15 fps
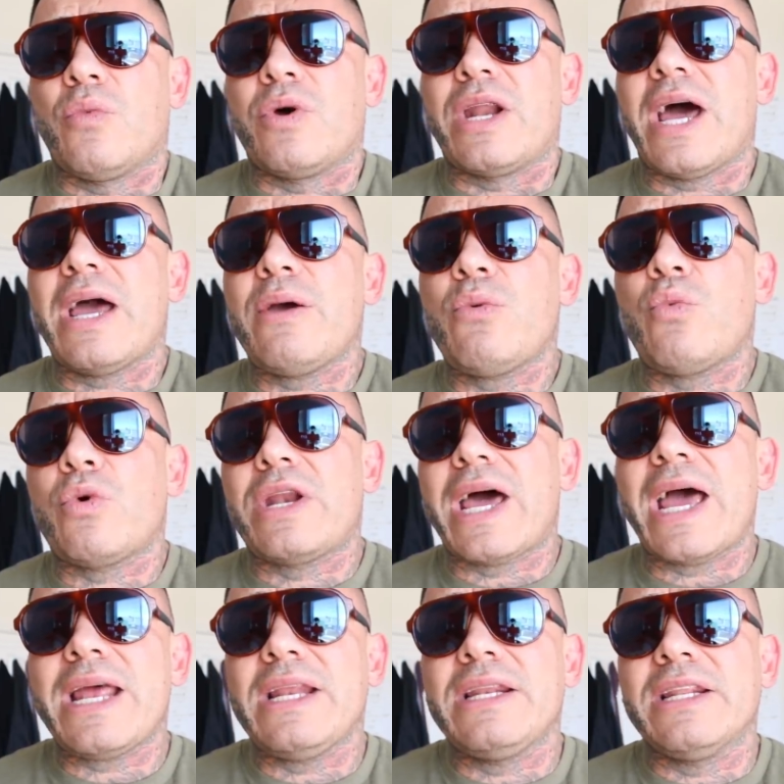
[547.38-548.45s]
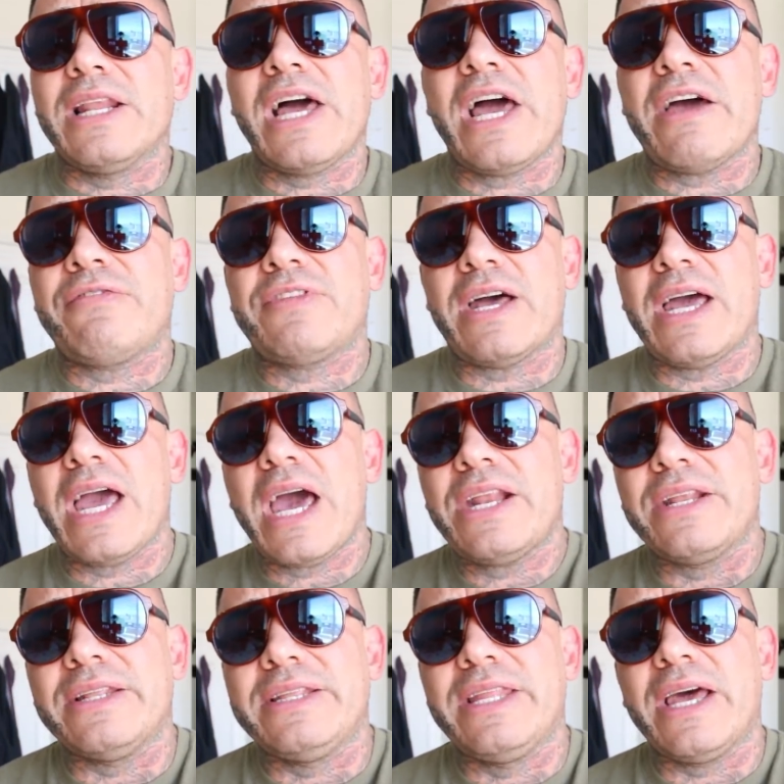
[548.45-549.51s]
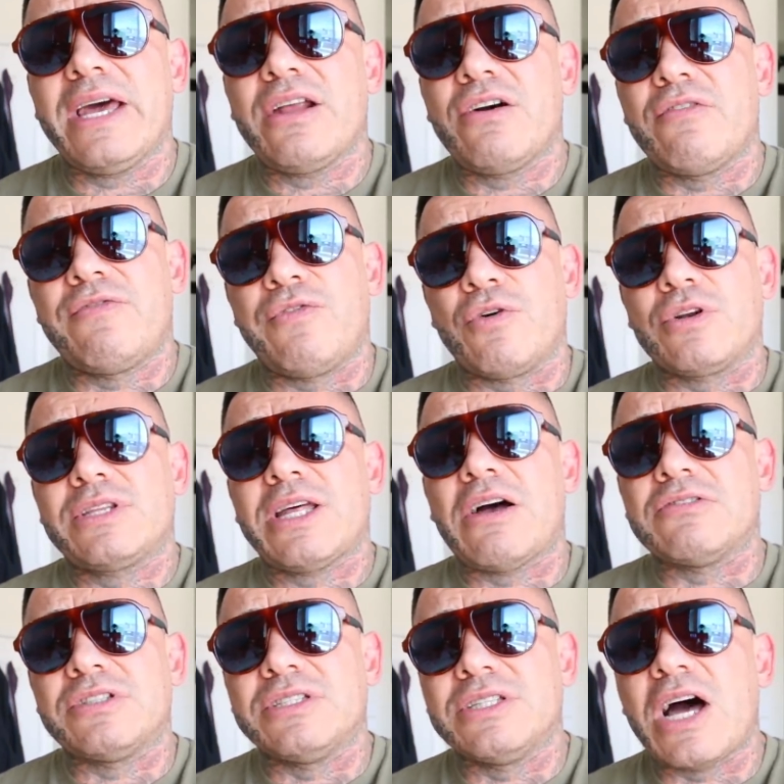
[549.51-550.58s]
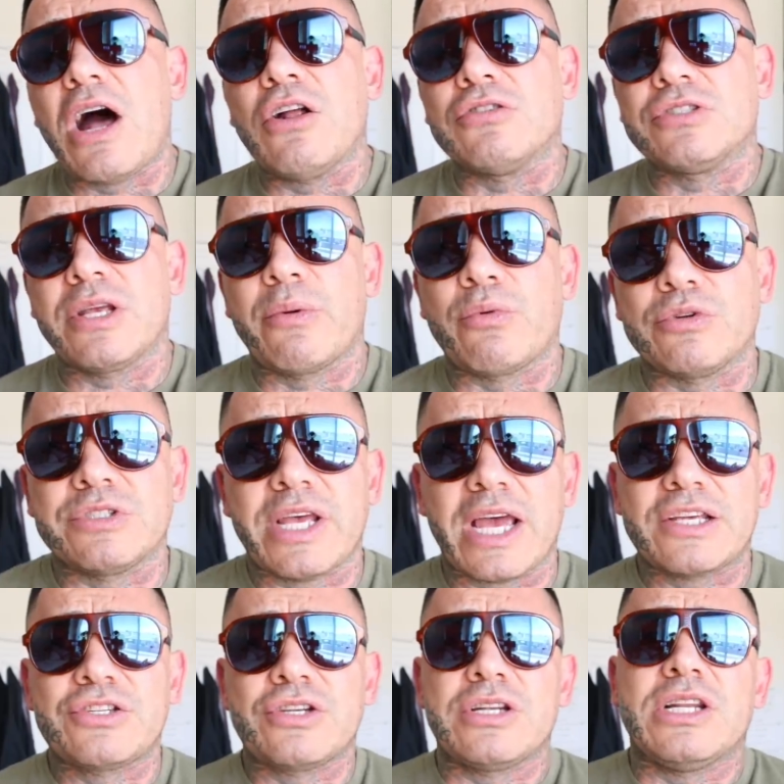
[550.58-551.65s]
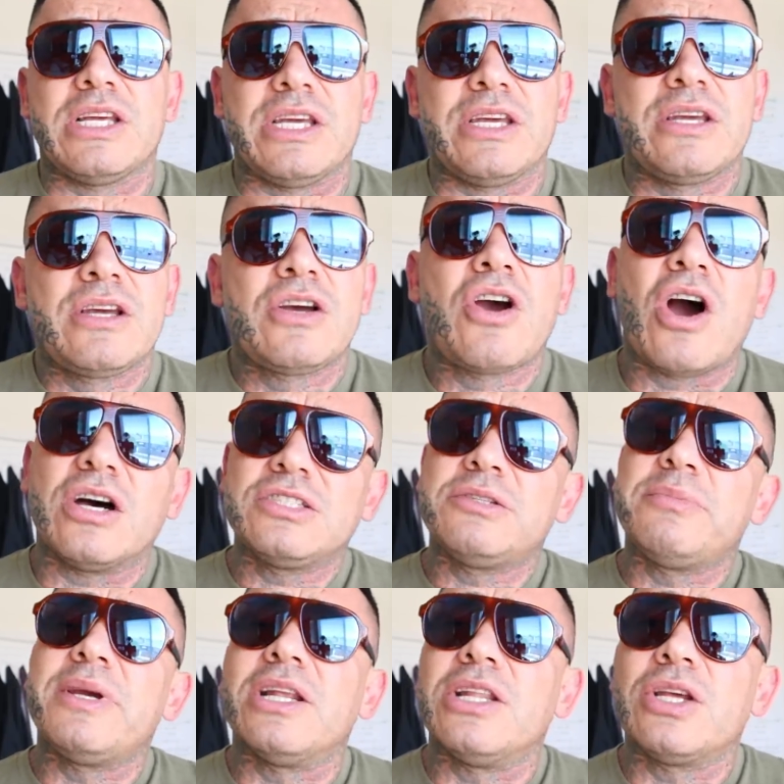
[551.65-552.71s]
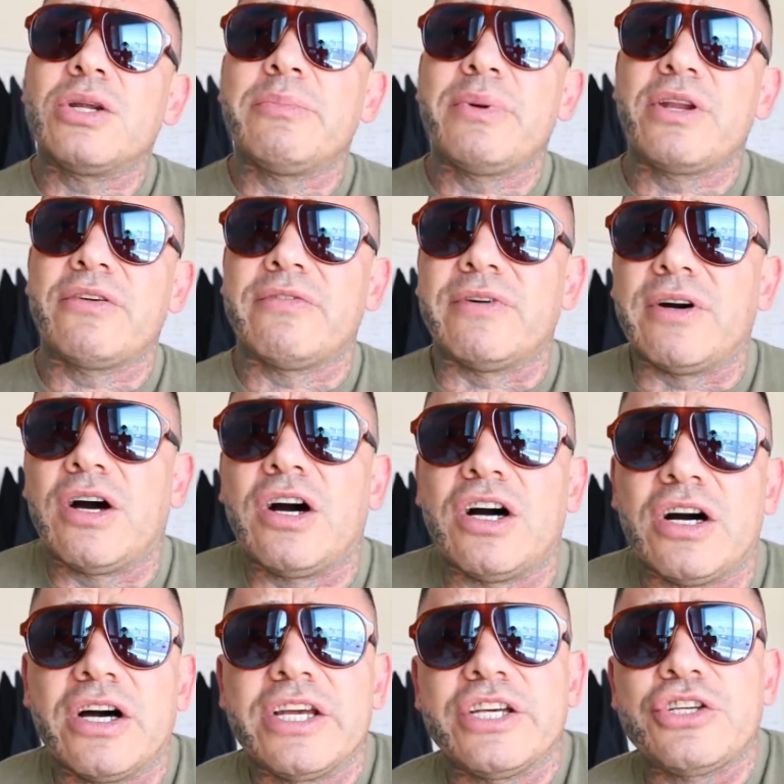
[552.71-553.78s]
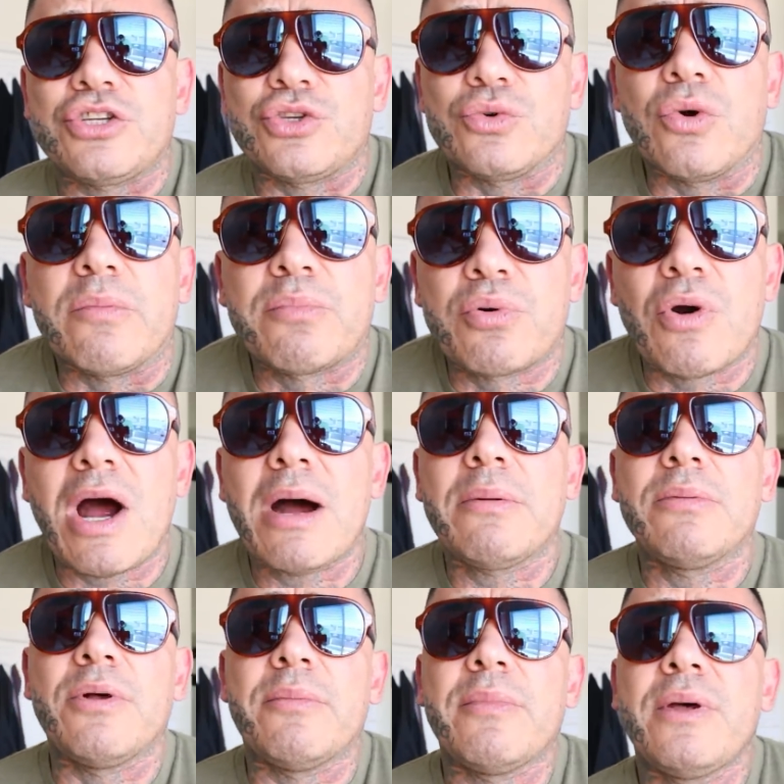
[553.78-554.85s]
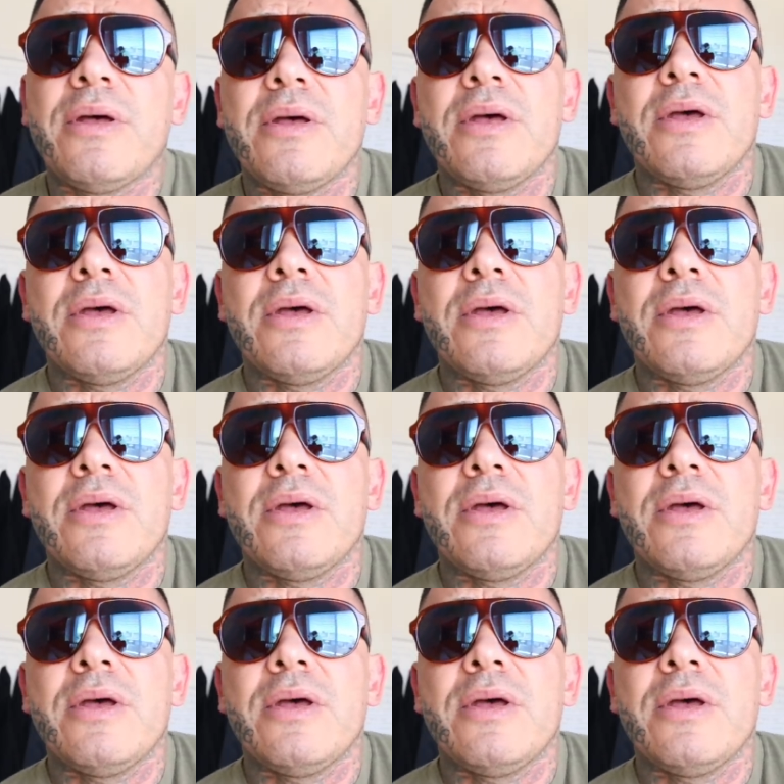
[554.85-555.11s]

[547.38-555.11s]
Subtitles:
When I left, I had a debt of $4,000 that was actually causing me a little bit of a problem